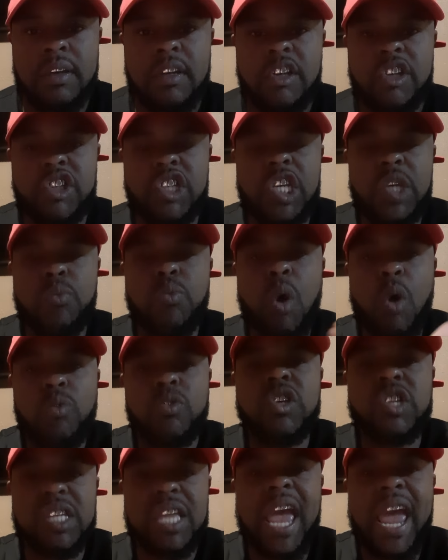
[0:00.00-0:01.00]
She
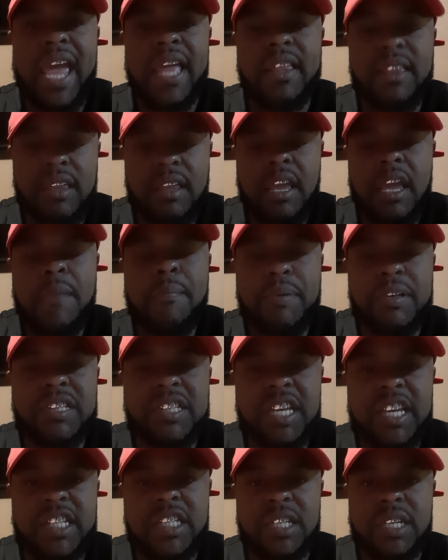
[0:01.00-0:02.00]
wants that in
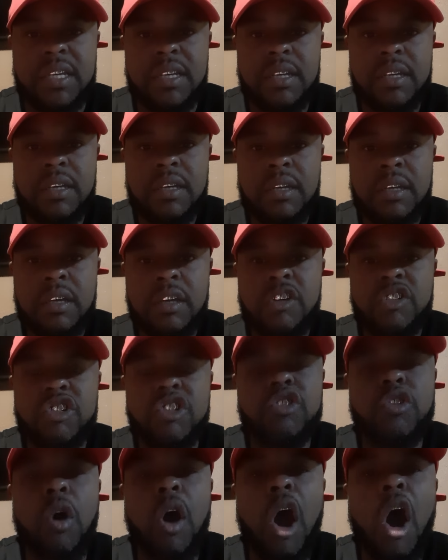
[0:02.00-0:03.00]
position.
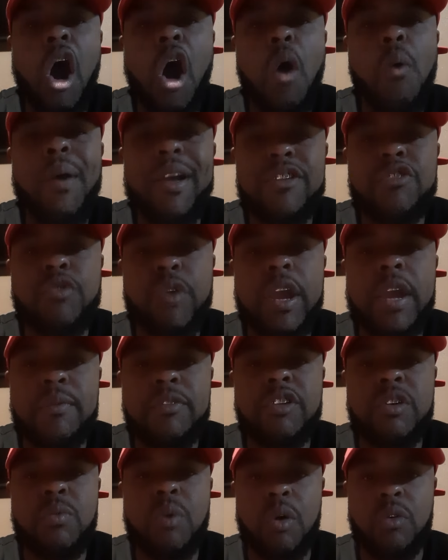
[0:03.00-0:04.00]
She's gonna always scream
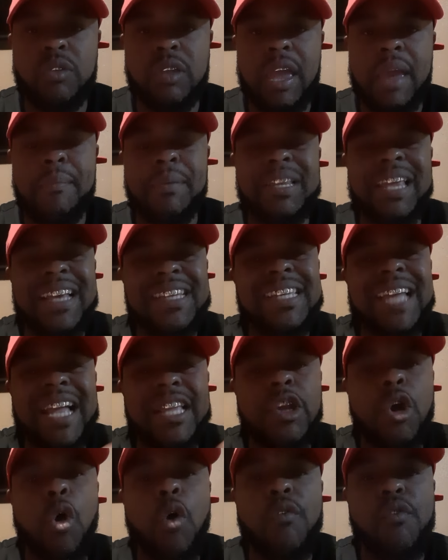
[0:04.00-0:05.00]
she wants that, but that's
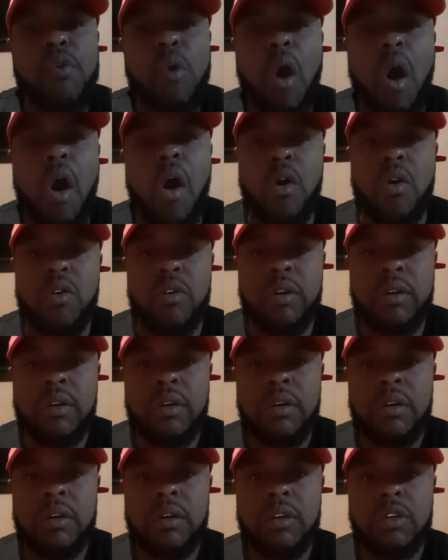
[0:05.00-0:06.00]
not the overall.
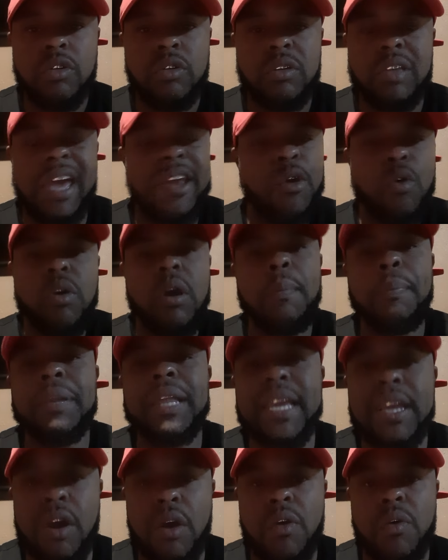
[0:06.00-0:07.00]
That don't
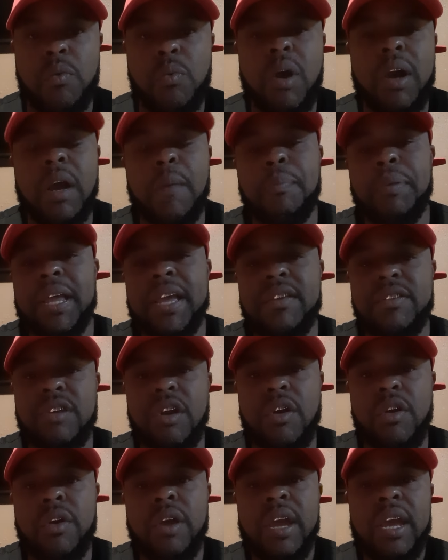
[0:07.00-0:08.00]
complete her. What completes
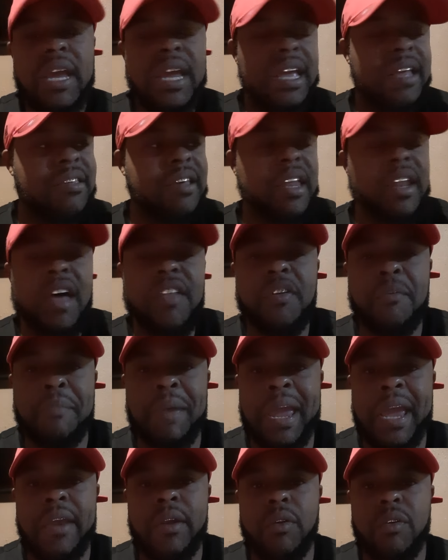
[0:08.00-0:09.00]
her is that other
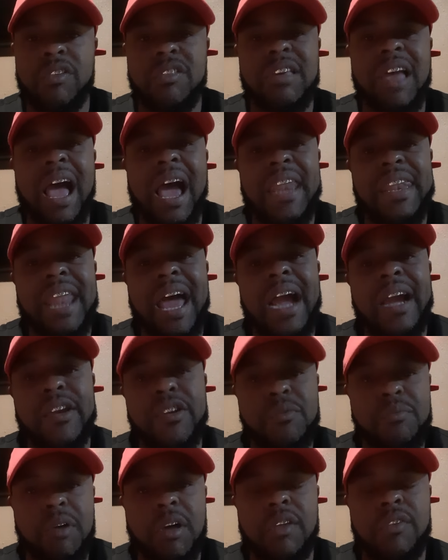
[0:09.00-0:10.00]
man on the side
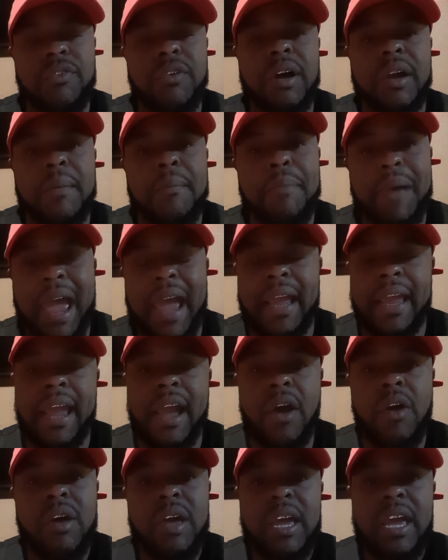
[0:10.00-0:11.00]
knocking her motherfucking back
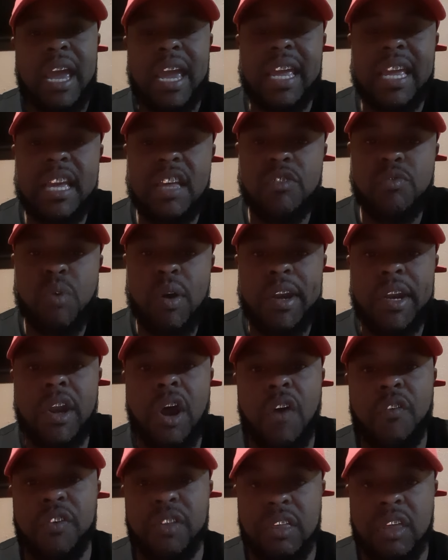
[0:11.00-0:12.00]
out and he's running
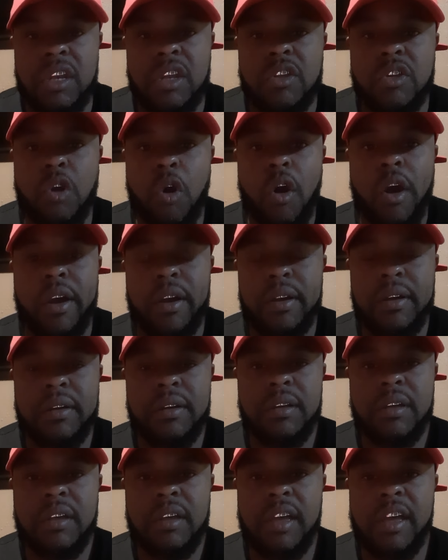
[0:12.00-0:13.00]
off into the dark.
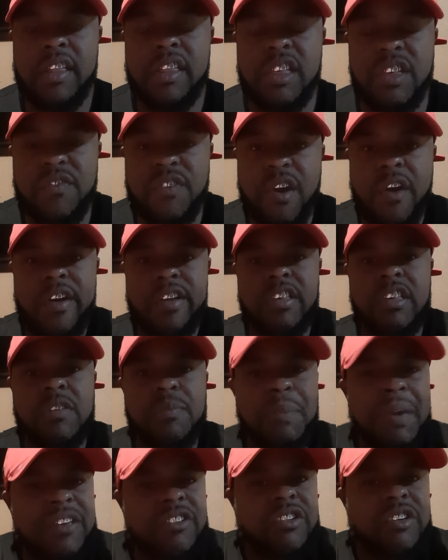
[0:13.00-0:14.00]
And it's very
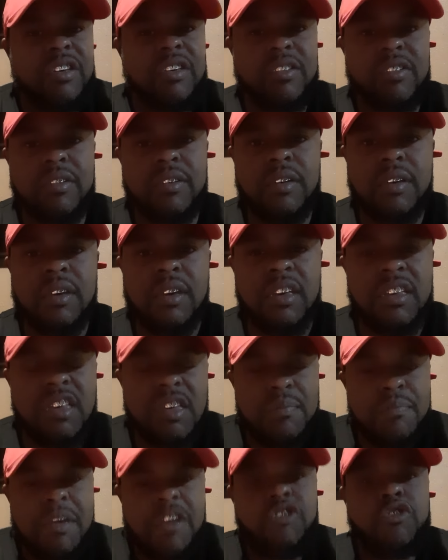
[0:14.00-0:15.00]
suspicious. It's
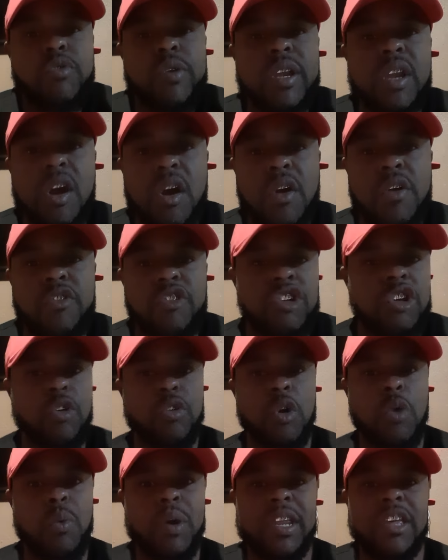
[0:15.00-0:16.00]
a mystery to her. She
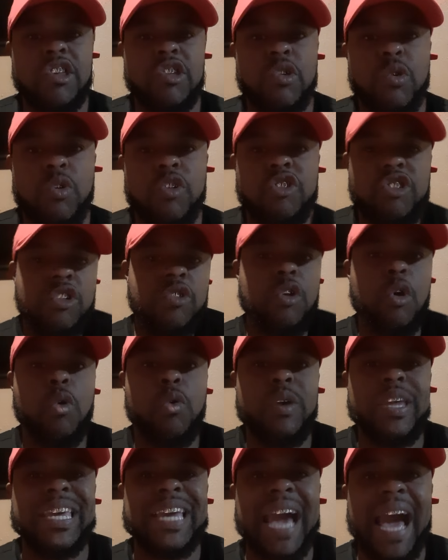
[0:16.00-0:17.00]
don't know what he's doing. She don't know
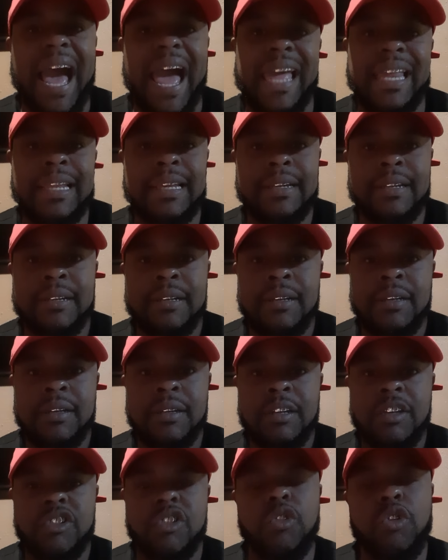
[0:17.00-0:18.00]
who he got.
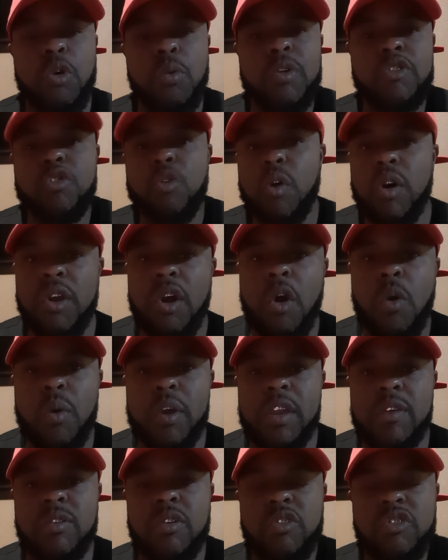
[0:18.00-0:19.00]
She don't know what's going on
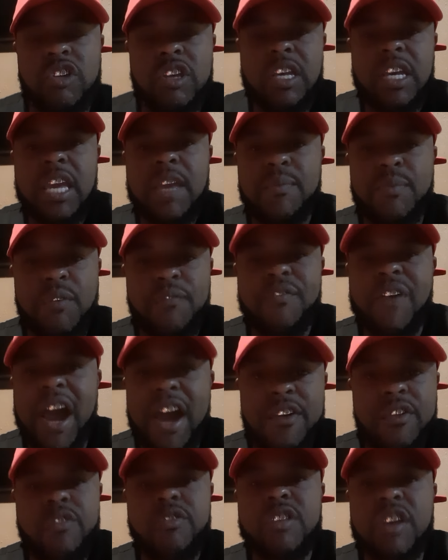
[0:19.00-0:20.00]
with him. So she keep
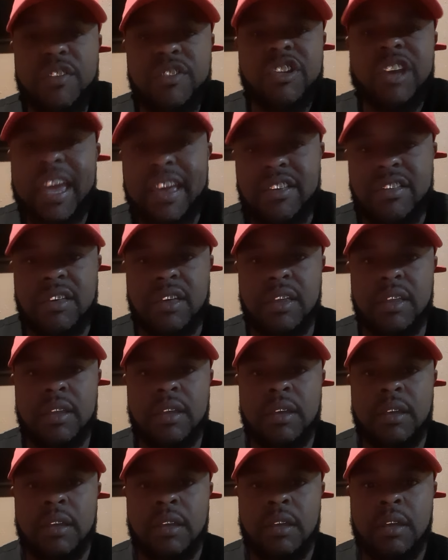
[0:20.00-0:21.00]
finding herself chasing.
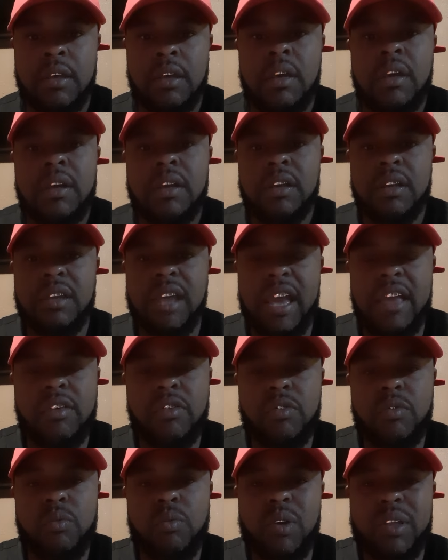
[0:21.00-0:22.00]

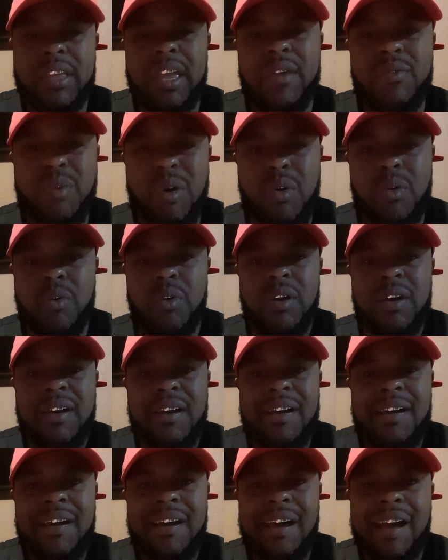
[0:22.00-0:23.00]
That's what they want.
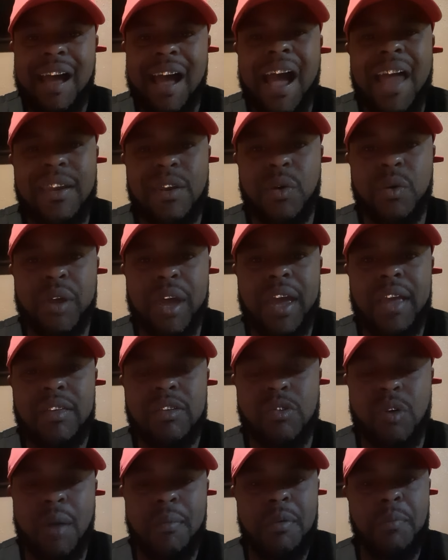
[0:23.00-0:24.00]
I know that.
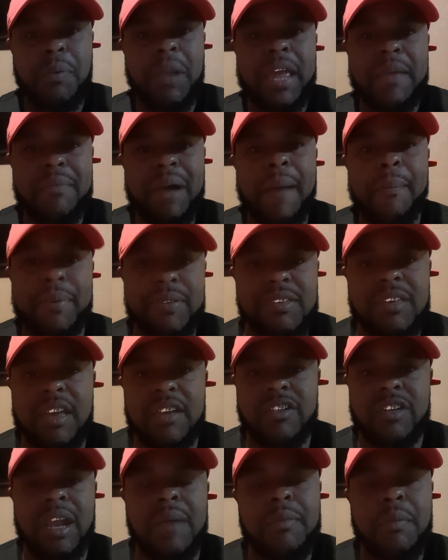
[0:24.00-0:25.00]
So I'm going to play my
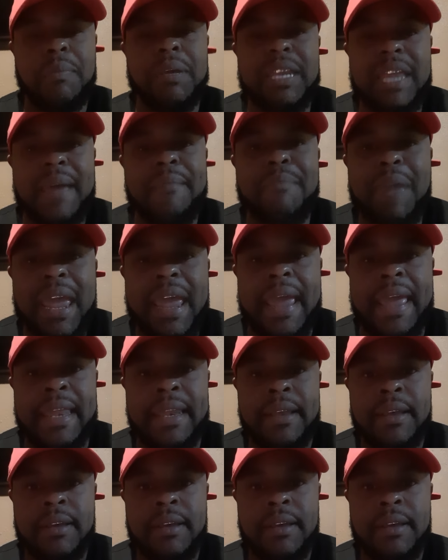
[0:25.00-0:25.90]
position. I'm going to be that man.